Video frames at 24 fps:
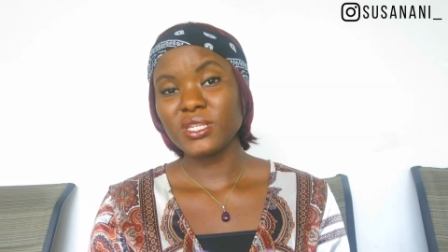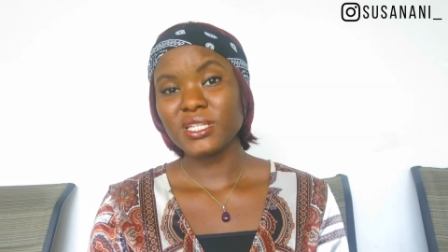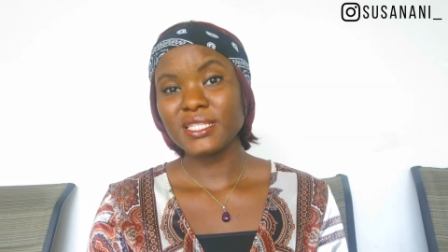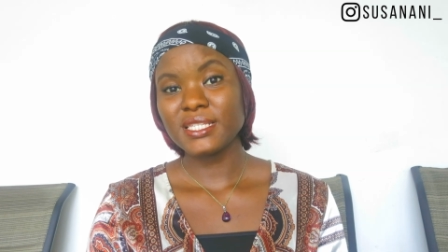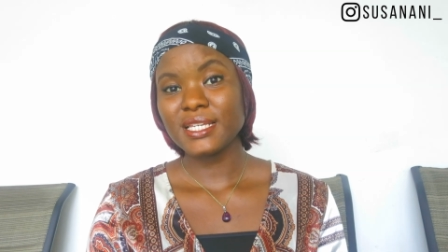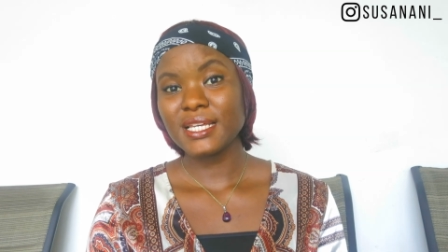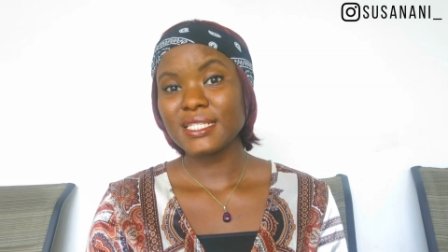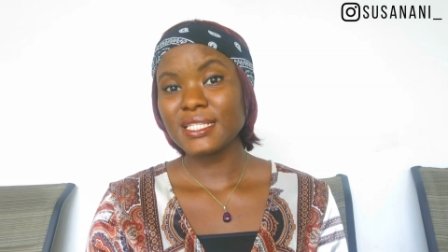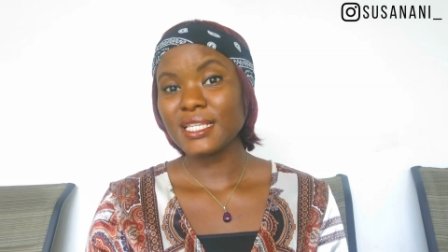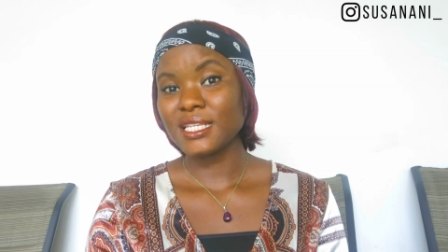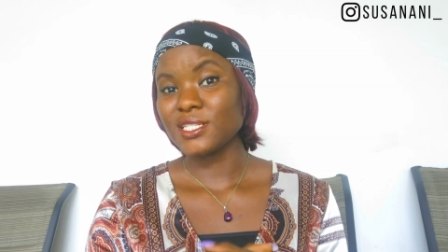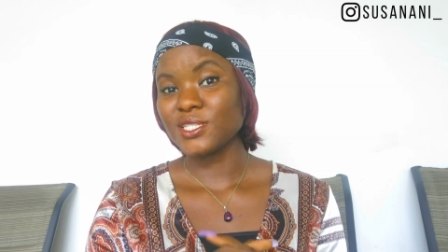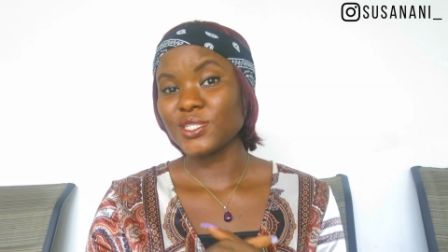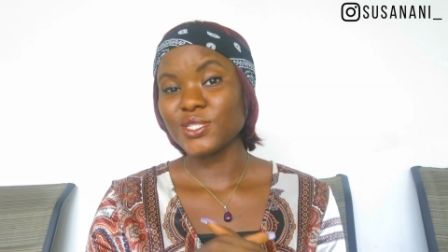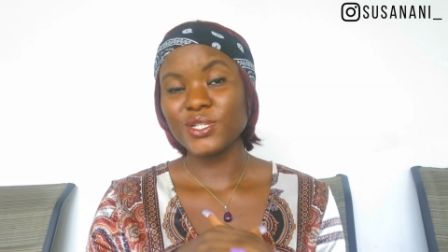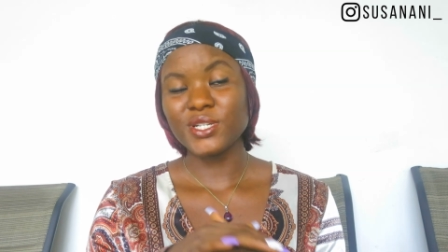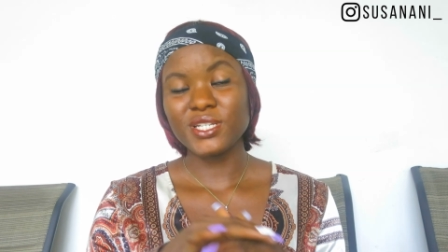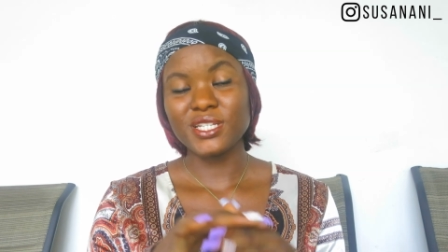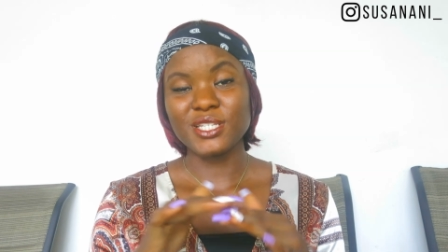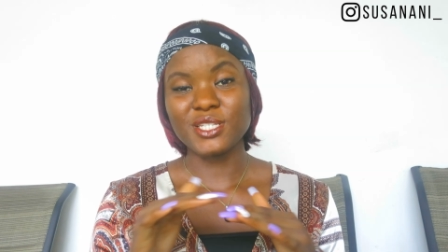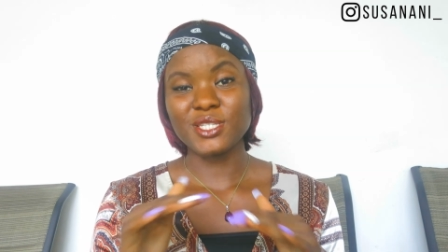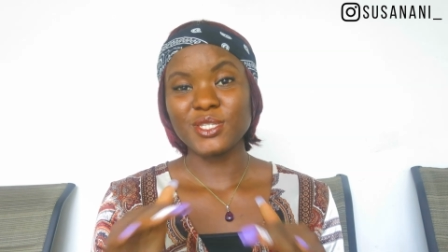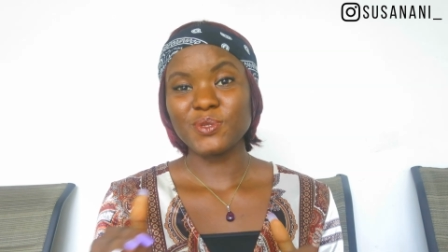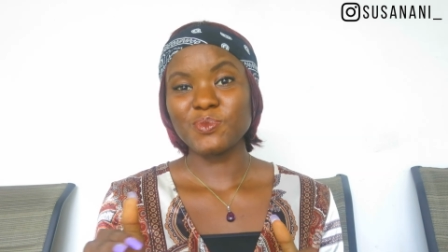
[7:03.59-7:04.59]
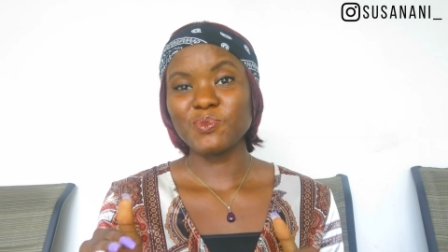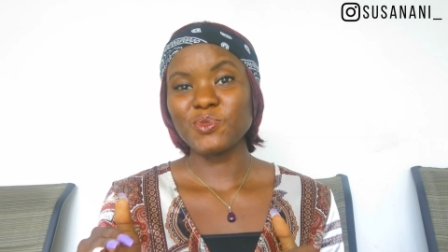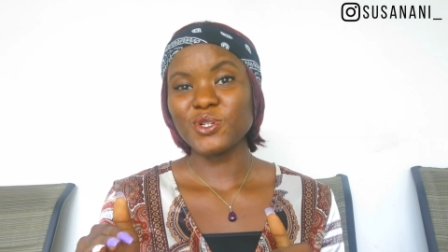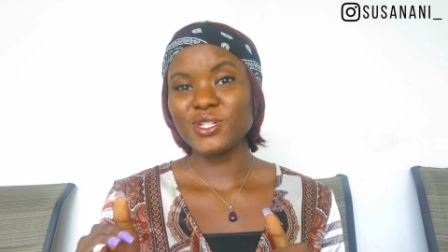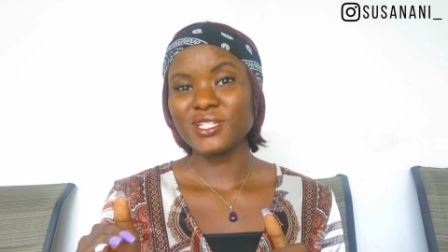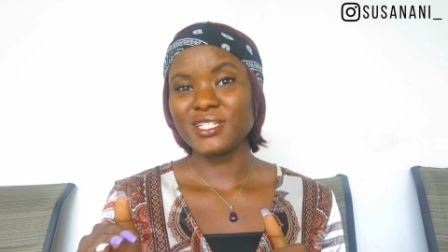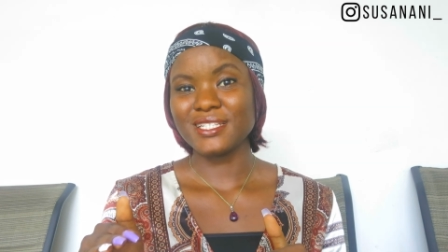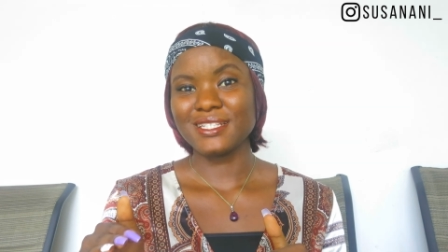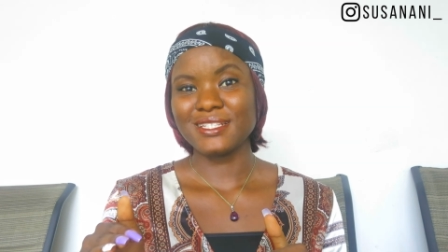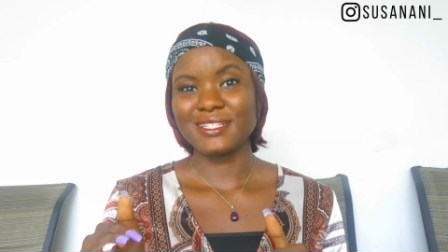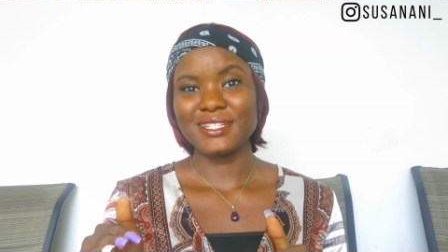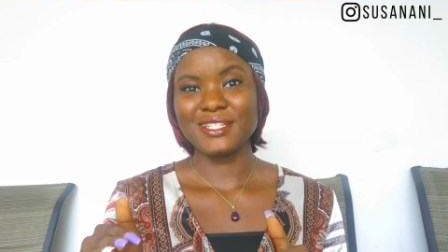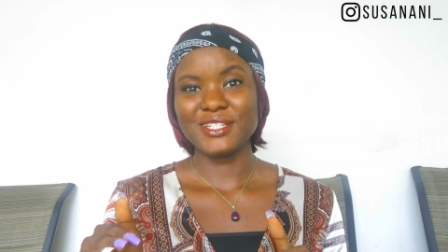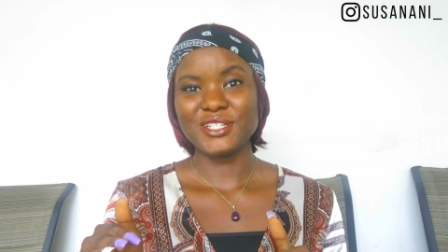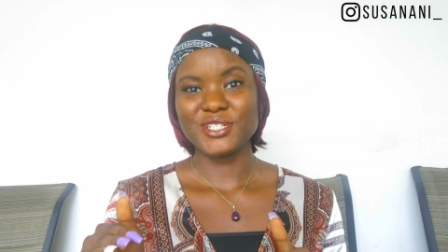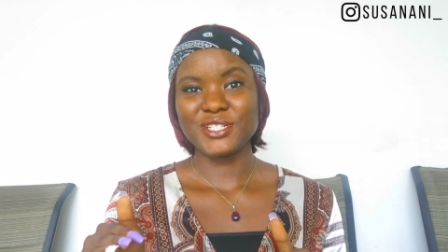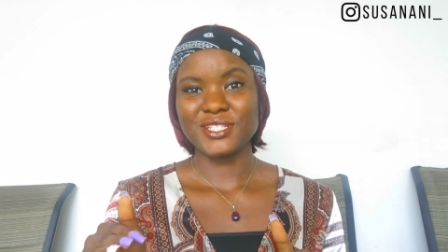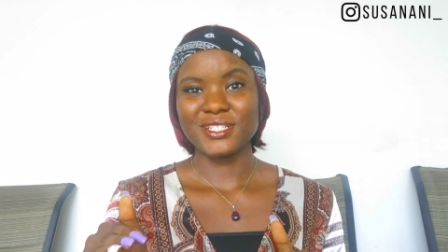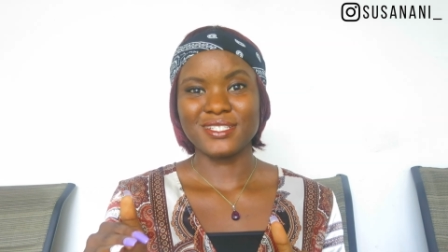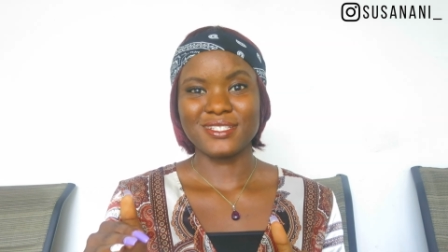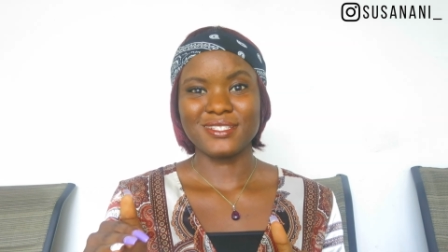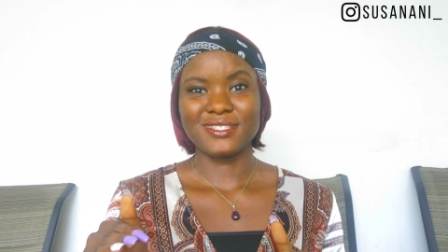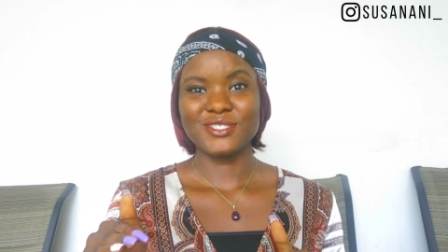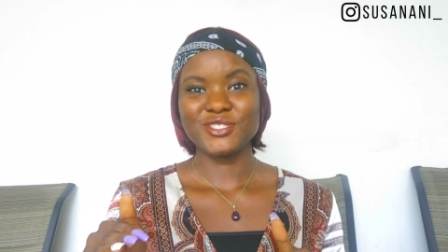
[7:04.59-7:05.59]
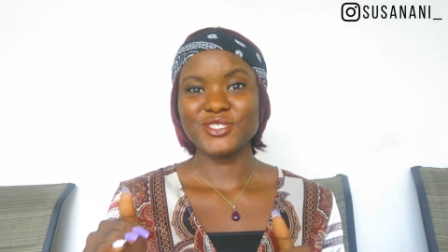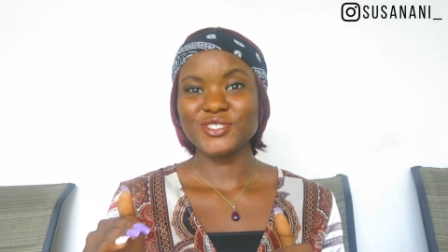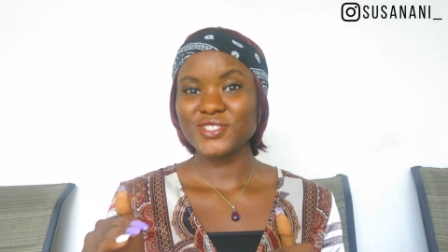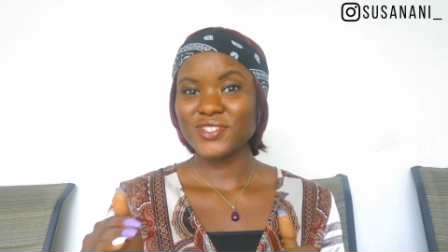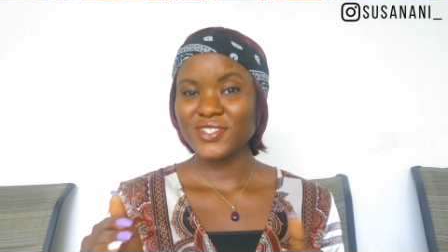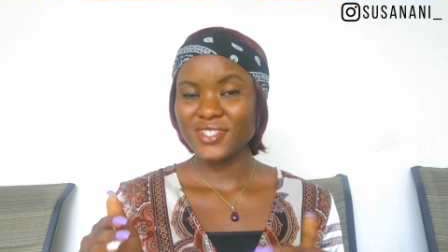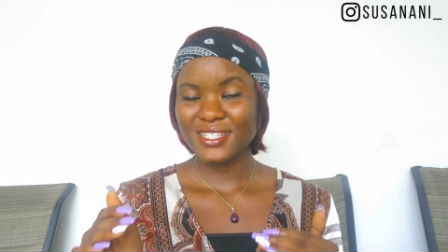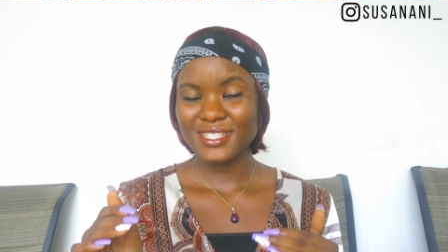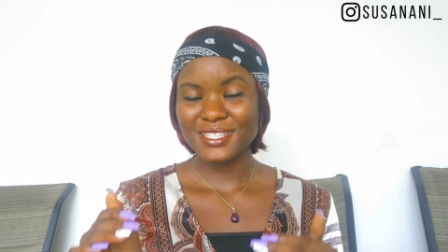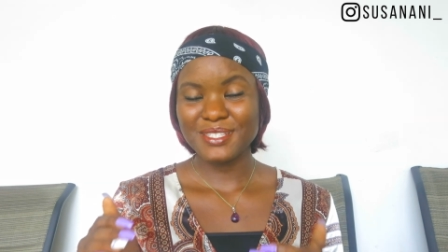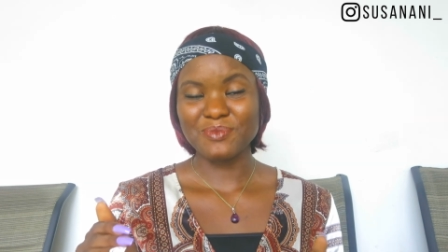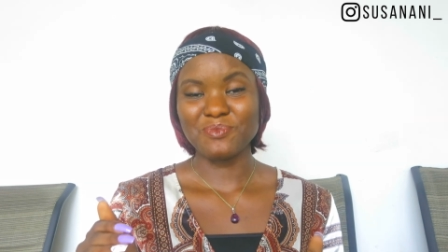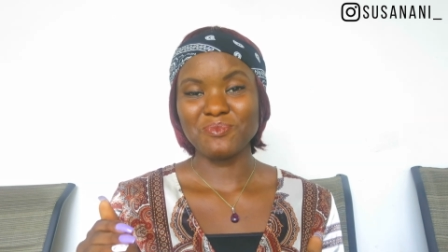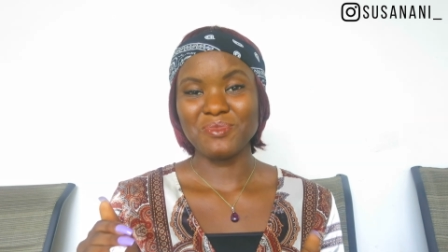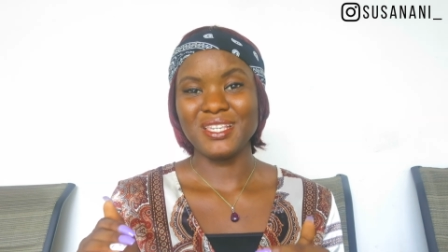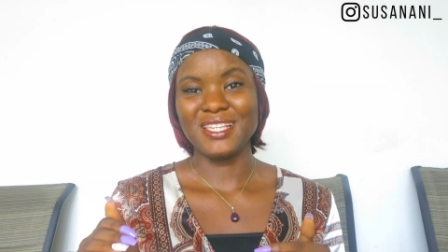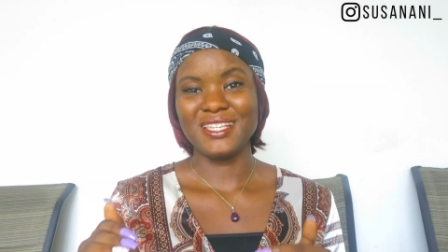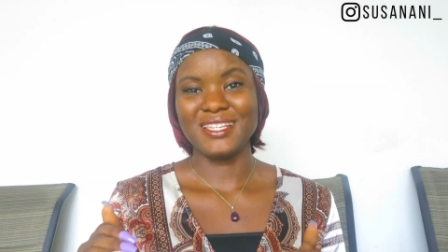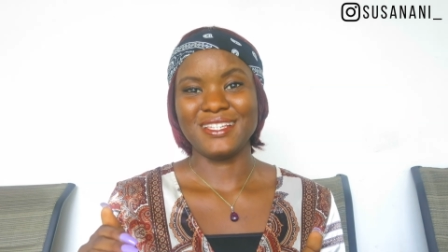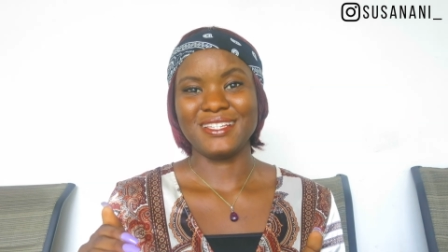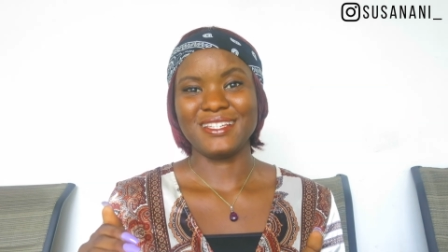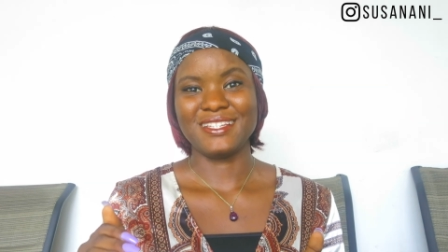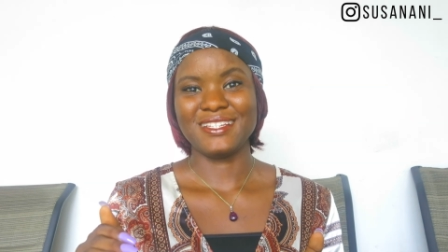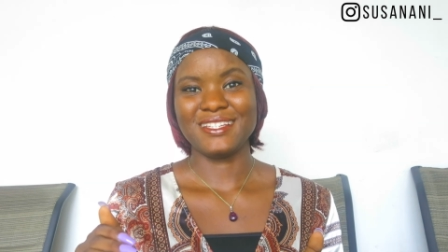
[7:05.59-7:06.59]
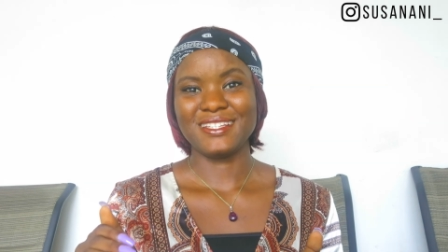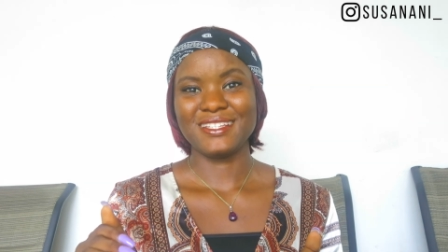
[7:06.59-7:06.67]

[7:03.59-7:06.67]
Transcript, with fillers: business is not a small decision, trust me.